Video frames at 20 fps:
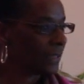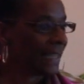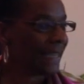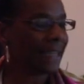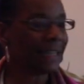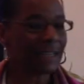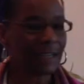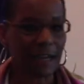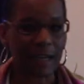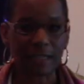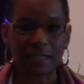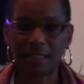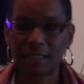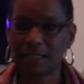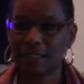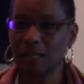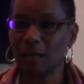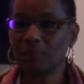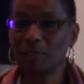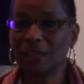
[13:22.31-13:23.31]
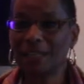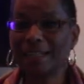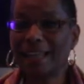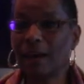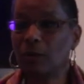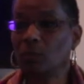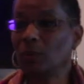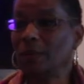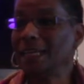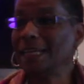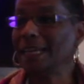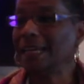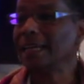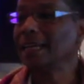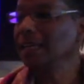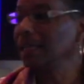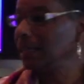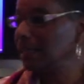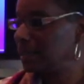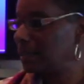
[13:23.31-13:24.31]
in us, something that we
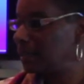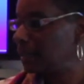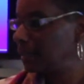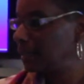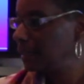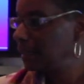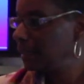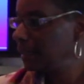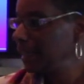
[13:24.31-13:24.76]
need.